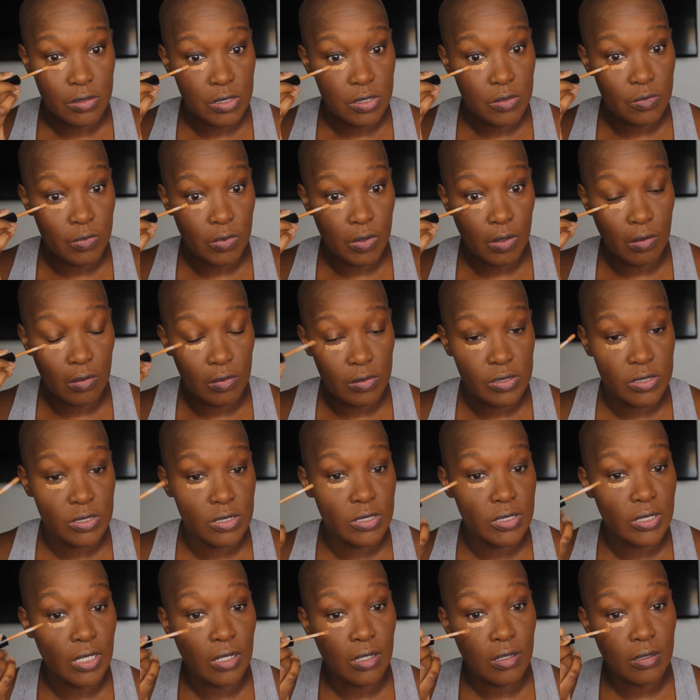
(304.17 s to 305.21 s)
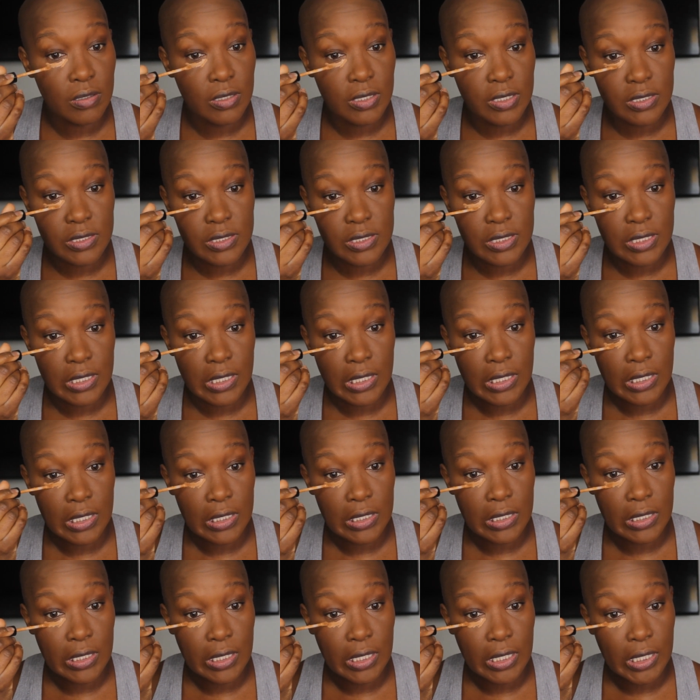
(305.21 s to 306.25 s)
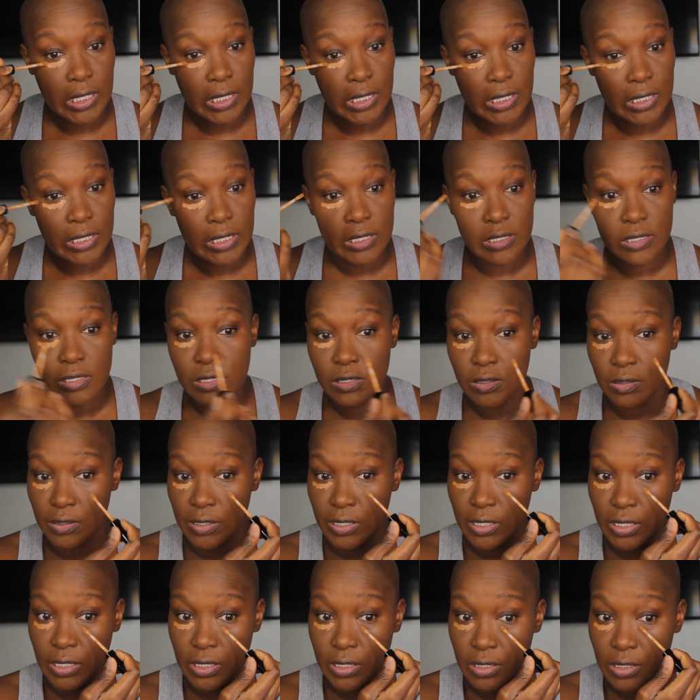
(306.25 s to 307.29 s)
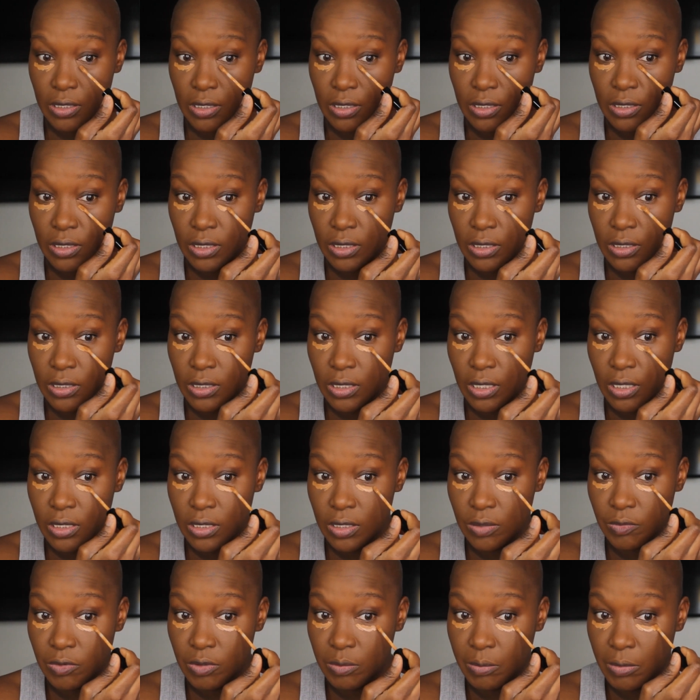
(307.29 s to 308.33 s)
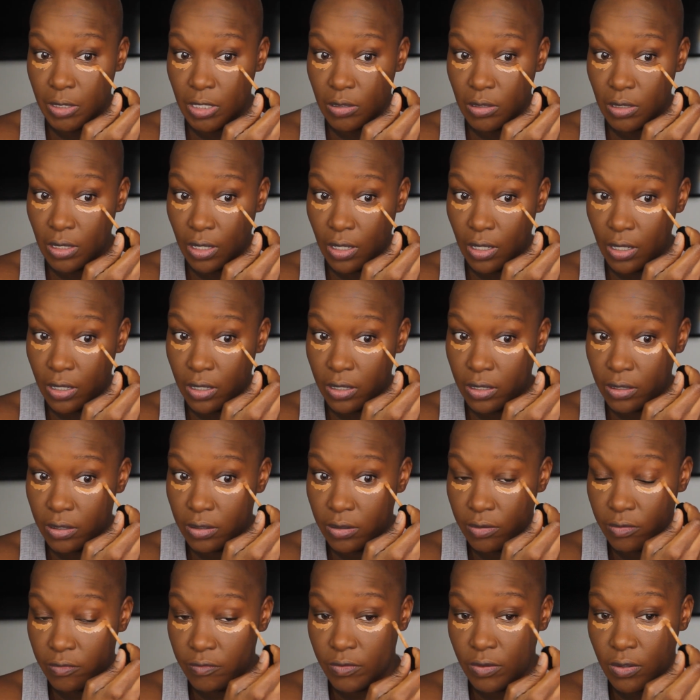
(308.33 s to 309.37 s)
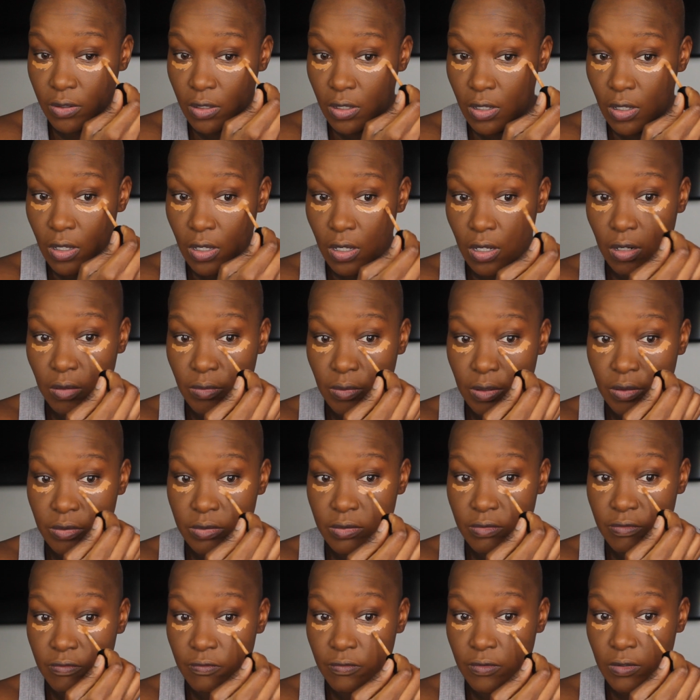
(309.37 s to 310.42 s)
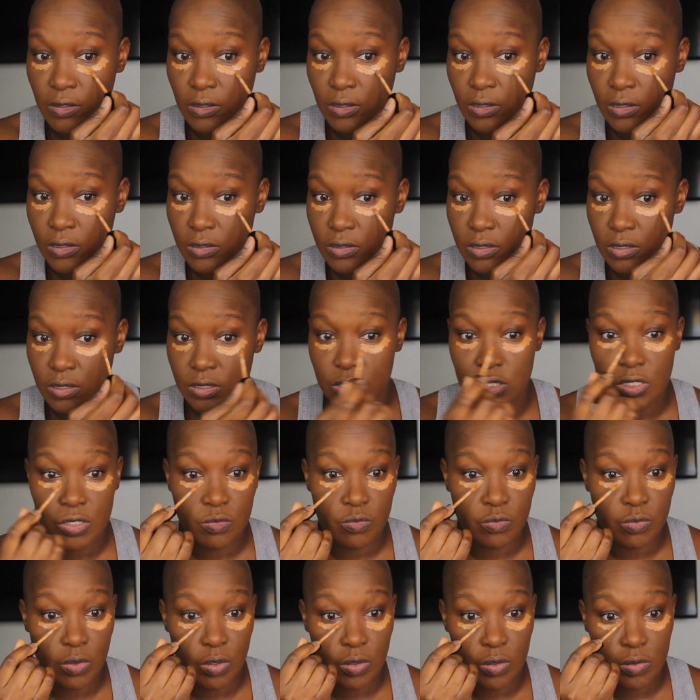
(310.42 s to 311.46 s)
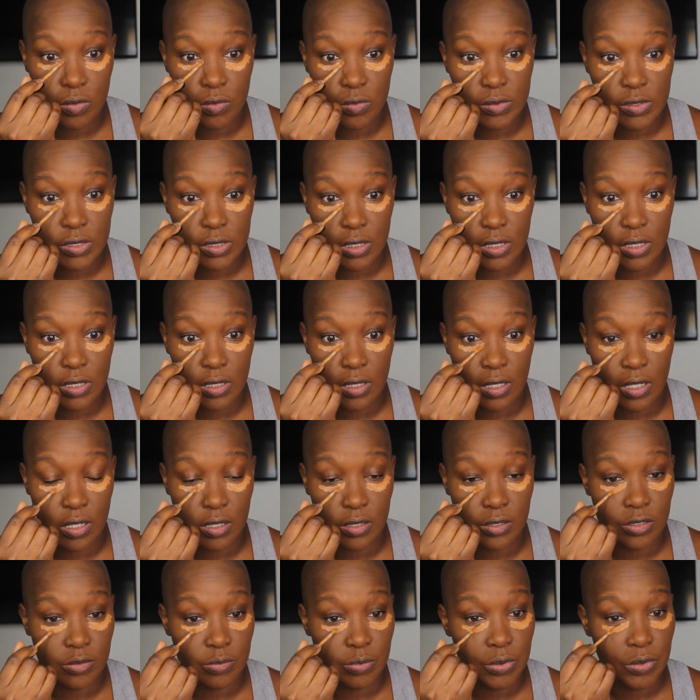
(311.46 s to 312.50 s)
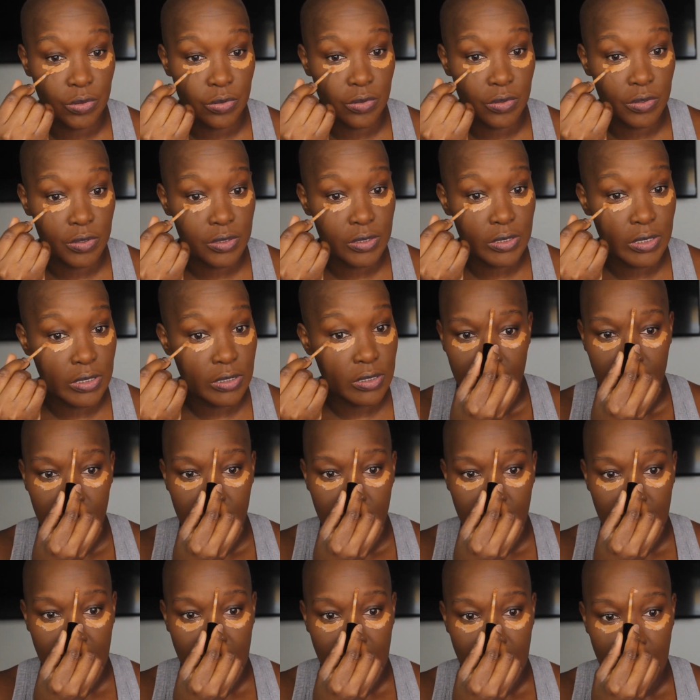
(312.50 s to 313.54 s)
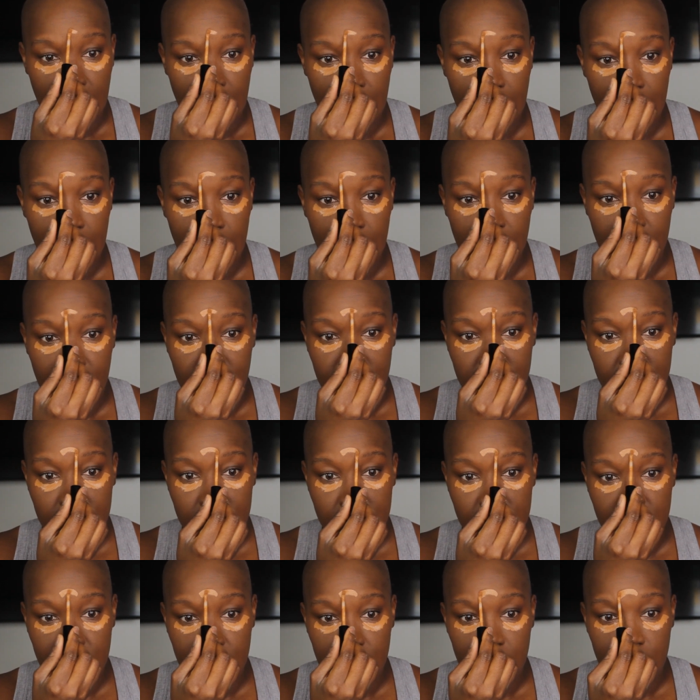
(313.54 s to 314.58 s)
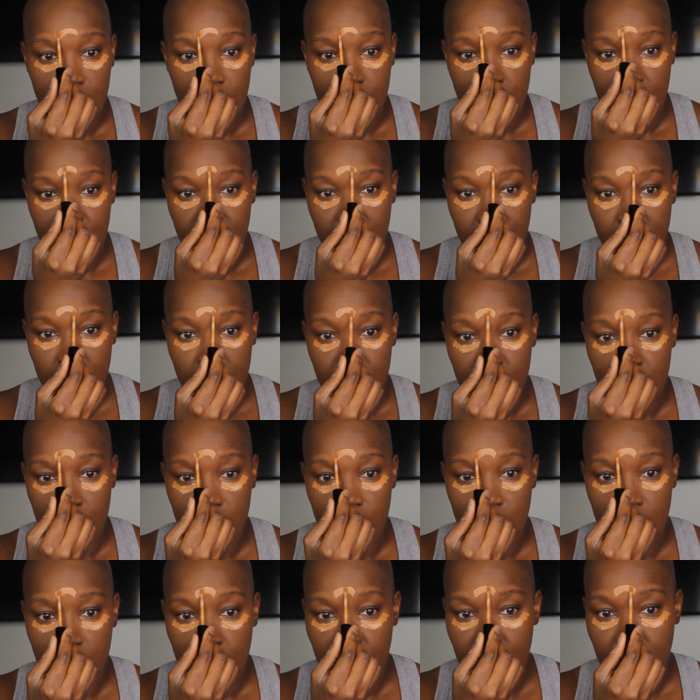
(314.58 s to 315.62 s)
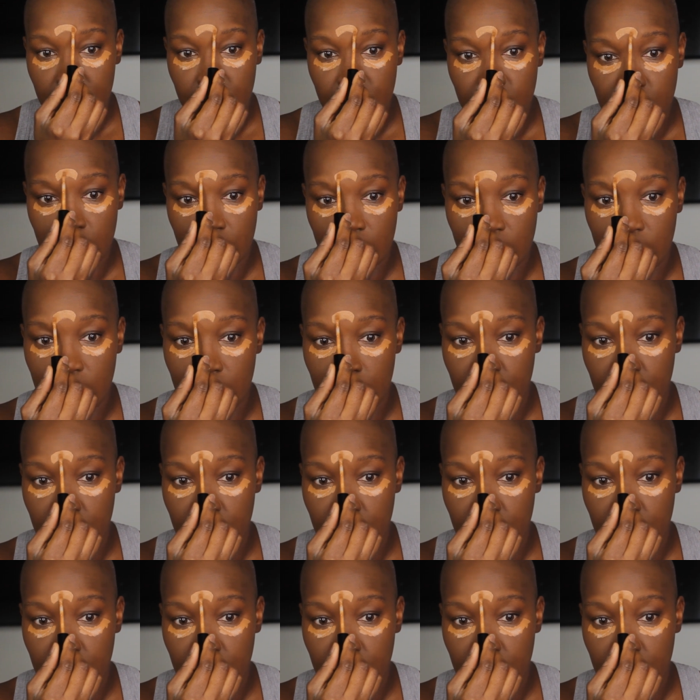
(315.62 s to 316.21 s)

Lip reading: she won't settle into any lines or anything like that that we may have. around the face, and she won't clog your pores. And I'm just gonna go here.